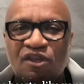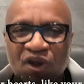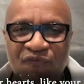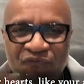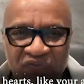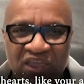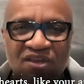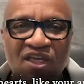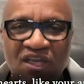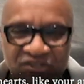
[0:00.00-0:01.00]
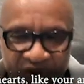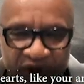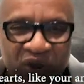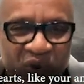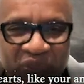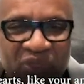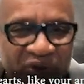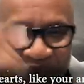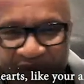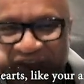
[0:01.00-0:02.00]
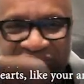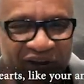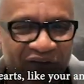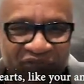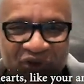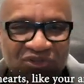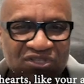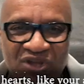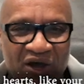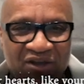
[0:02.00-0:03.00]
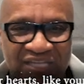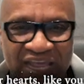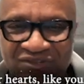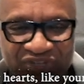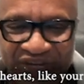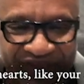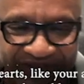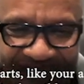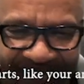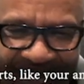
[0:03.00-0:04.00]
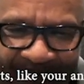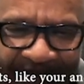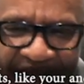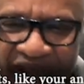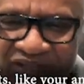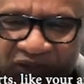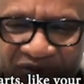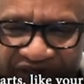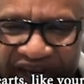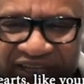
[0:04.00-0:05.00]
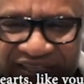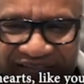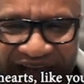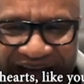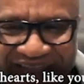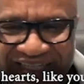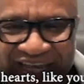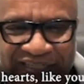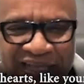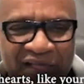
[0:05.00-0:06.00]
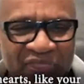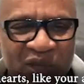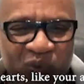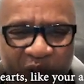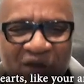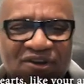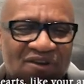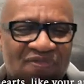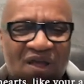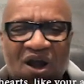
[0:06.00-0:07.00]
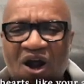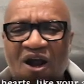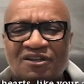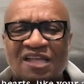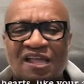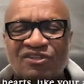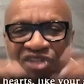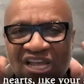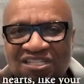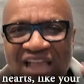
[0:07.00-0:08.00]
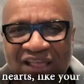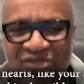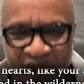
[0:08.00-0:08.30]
your feet is going to go in the direction of those thoughts in Jesus' name. And so Jesus, God says they wandered in their hearts just like